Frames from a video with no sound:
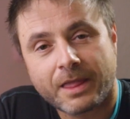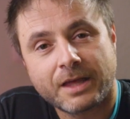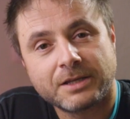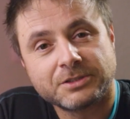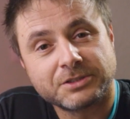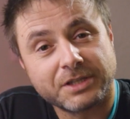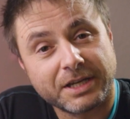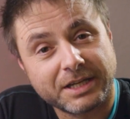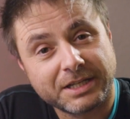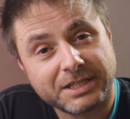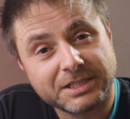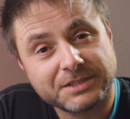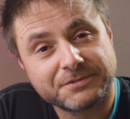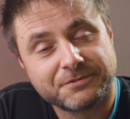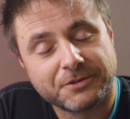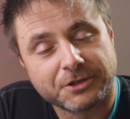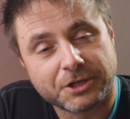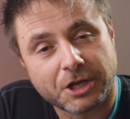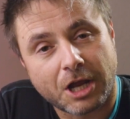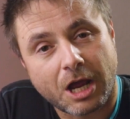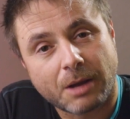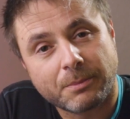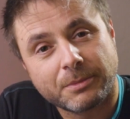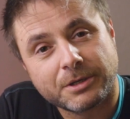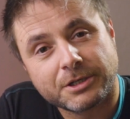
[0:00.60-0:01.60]
So in this
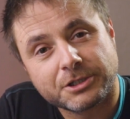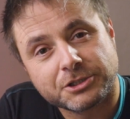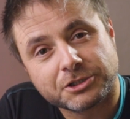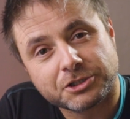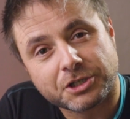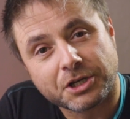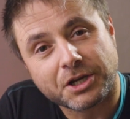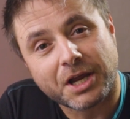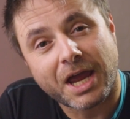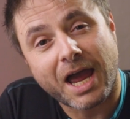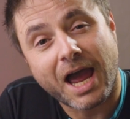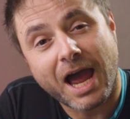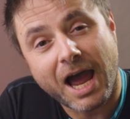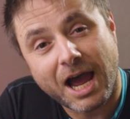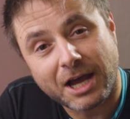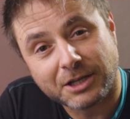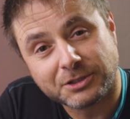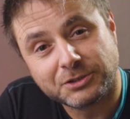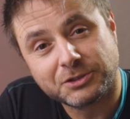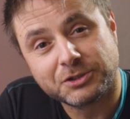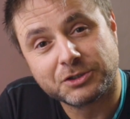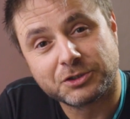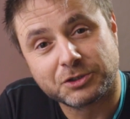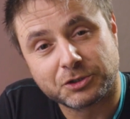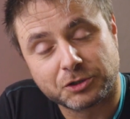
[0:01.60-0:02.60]
video, I'm going to show you how
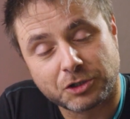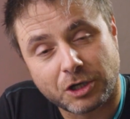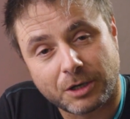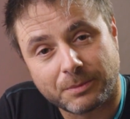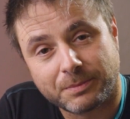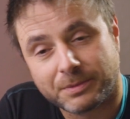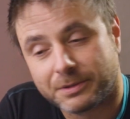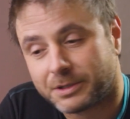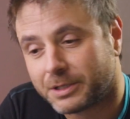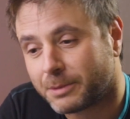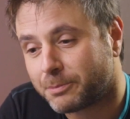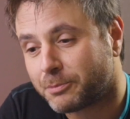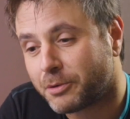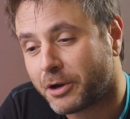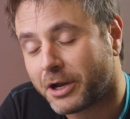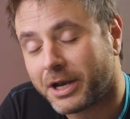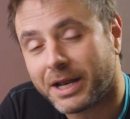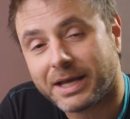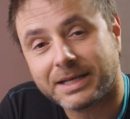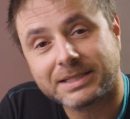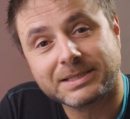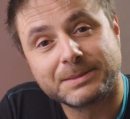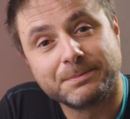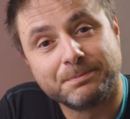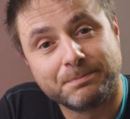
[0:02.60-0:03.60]
to stop the
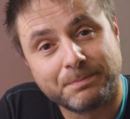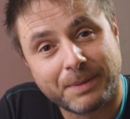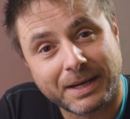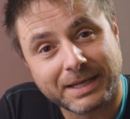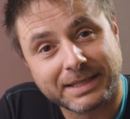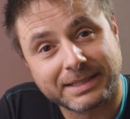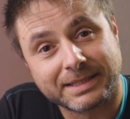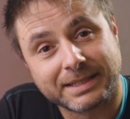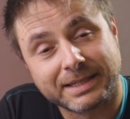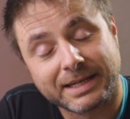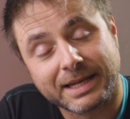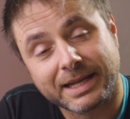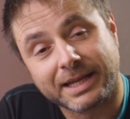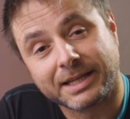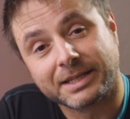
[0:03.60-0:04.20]
products button